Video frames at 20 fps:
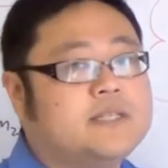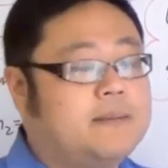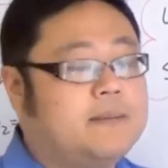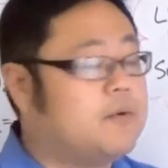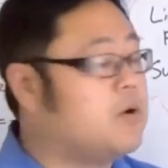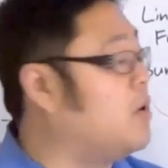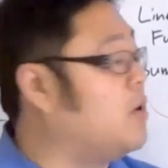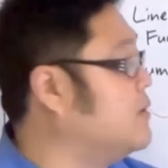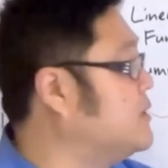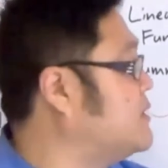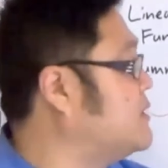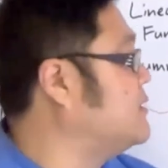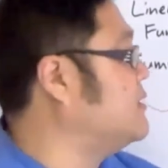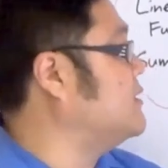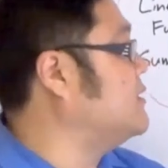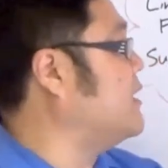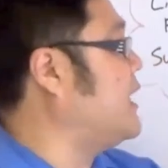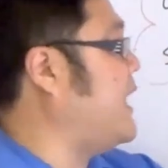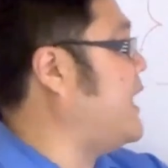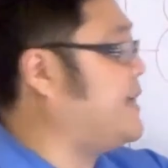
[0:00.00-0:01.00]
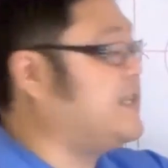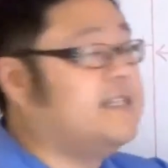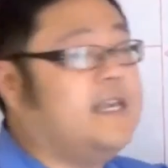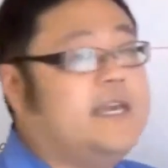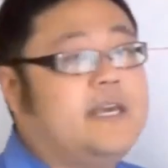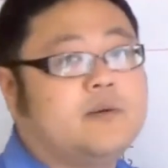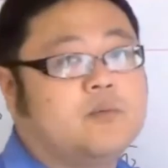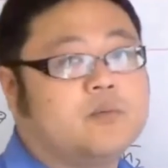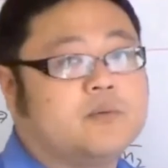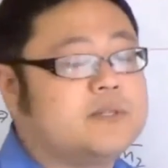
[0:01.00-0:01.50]
some constant, x
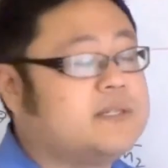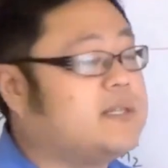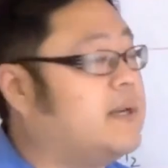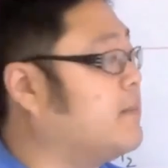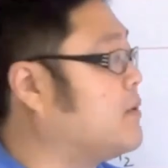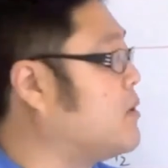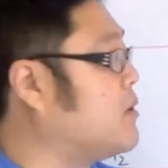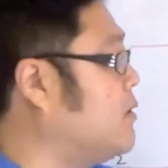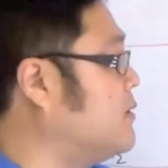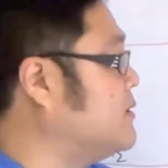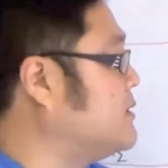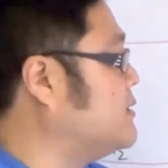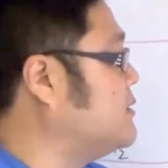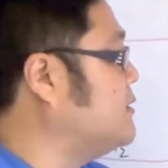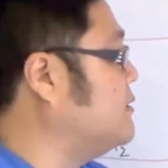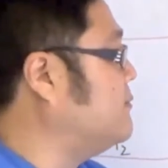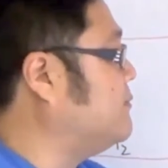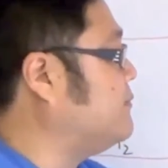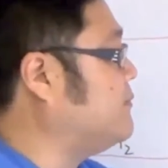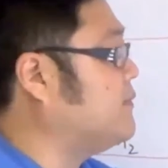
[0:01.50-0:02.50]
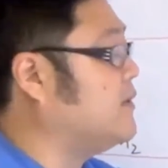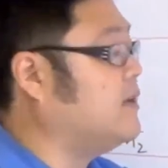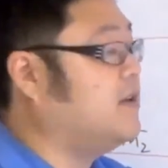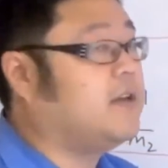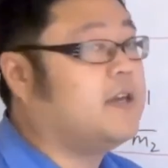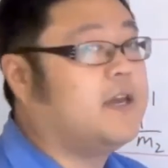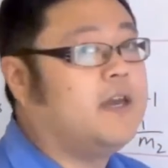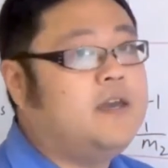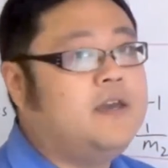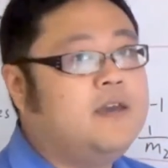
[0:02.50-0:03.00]
equals some constant.
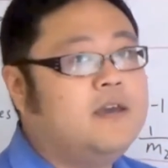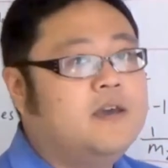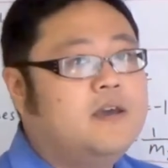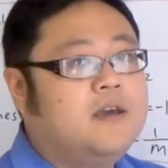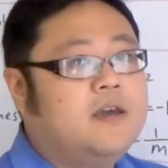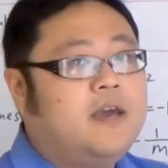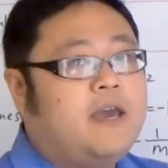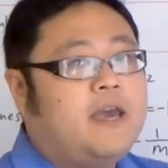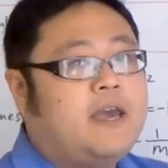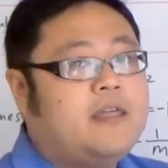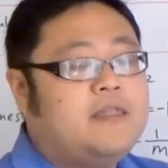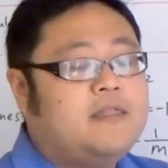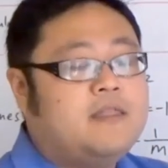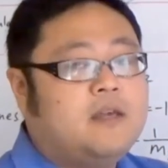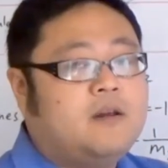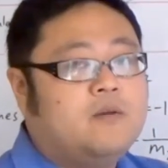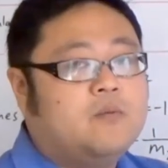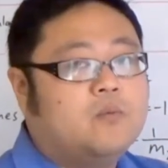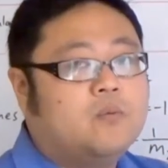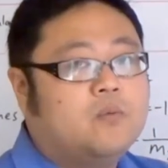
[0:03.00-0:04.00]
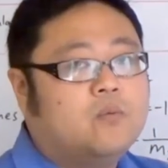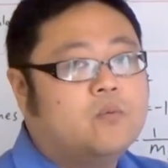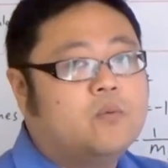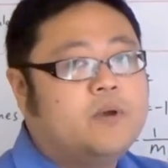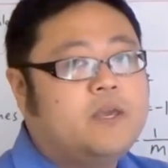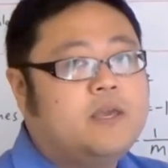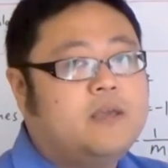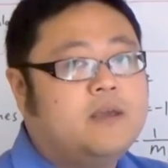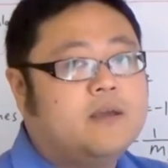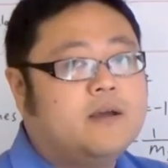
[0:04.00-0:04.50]
Okay. And then
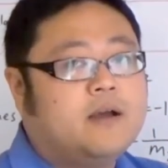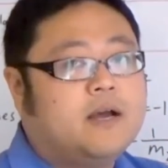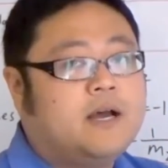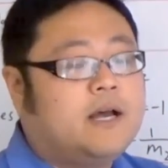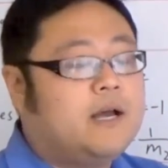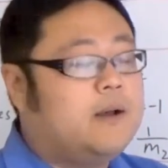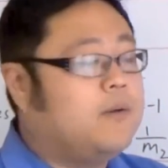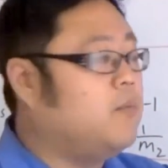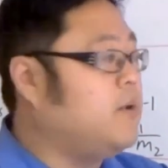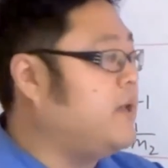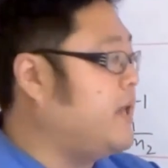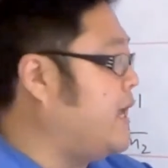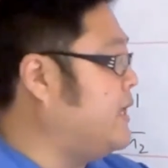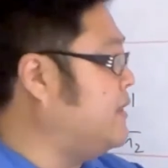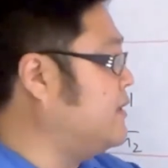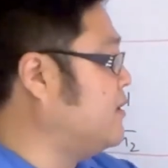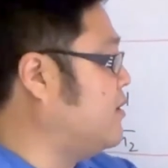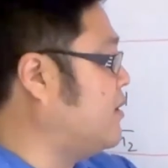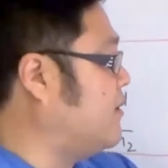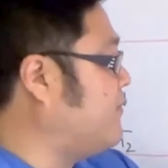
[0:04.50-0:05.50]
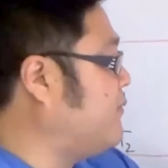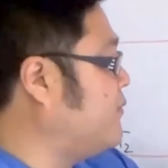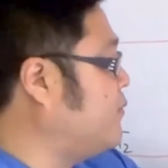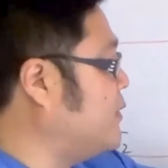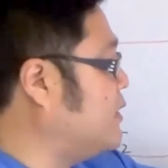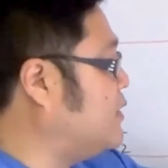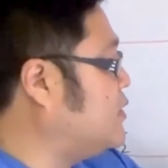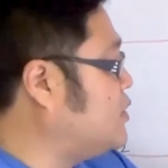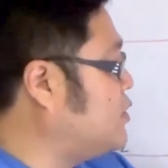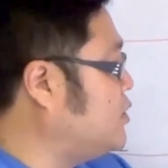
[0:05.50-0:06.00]
we ended off
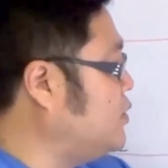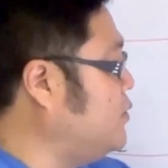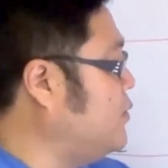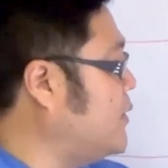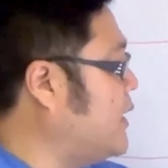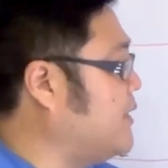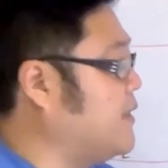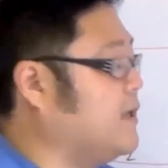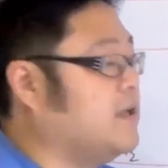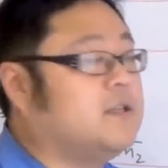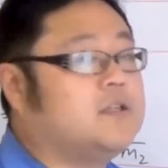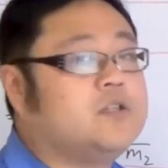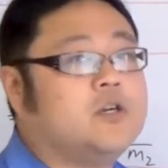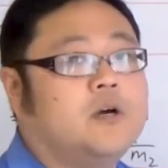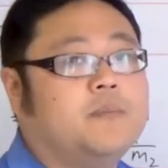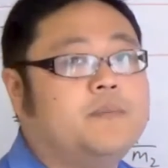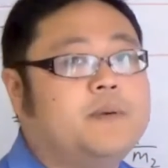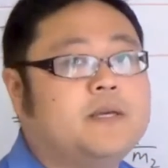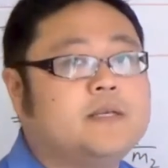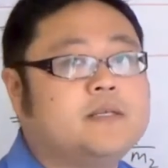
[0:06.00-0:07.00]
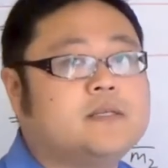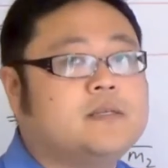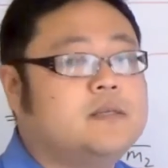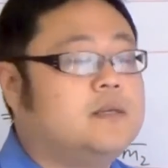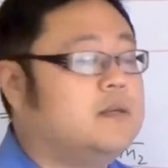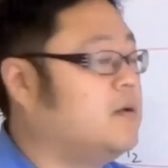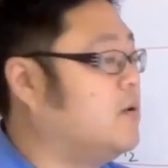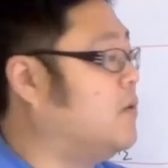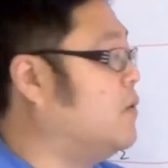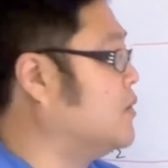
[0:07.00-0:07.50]
with two other
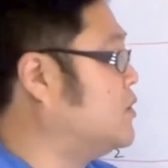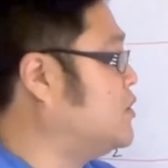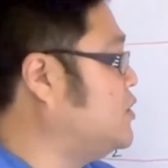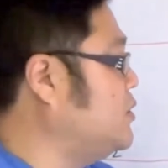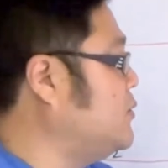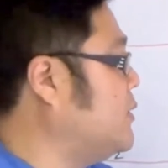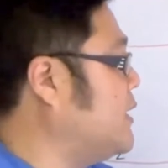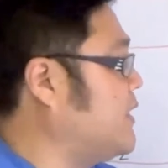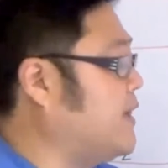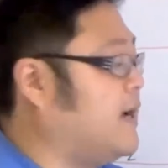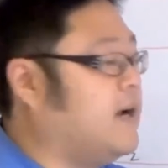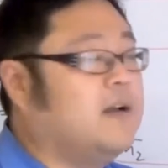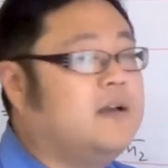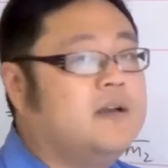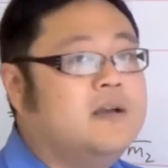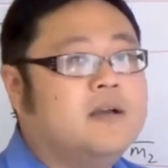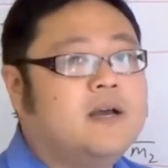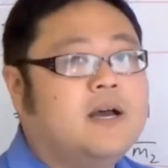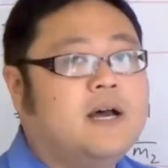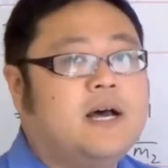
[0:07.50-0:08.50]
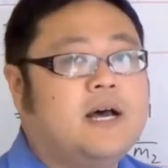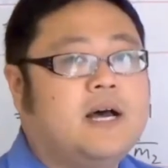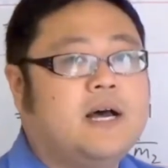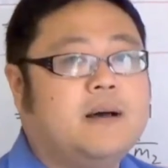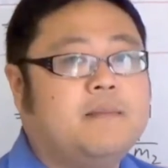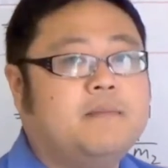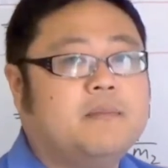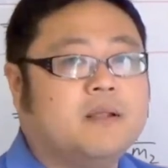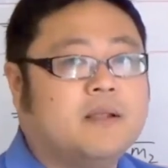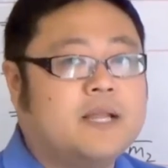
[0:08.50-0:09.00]
topics, or two other
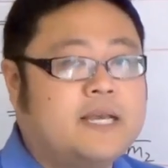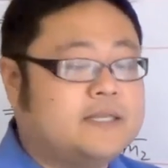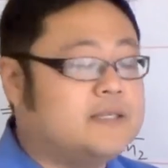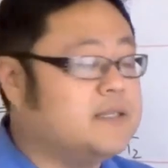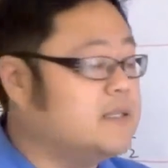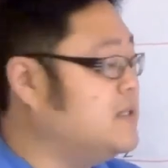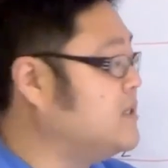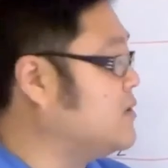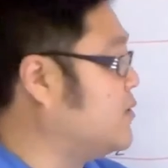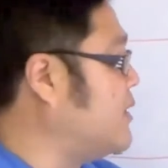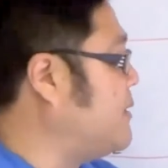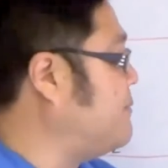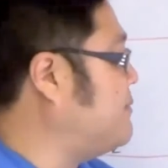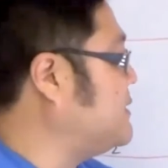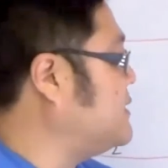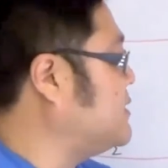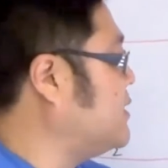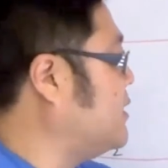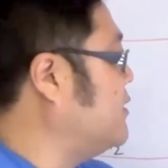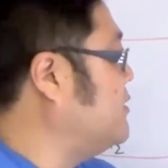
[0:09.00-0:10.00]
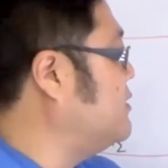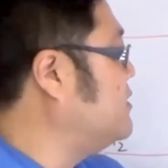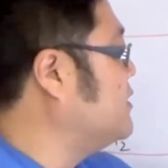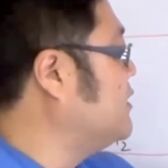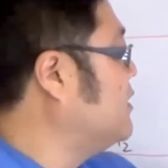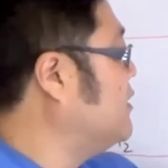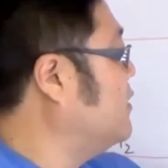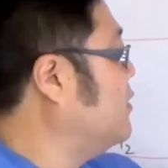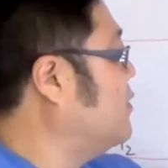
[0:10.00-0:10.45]
lessons or episodes,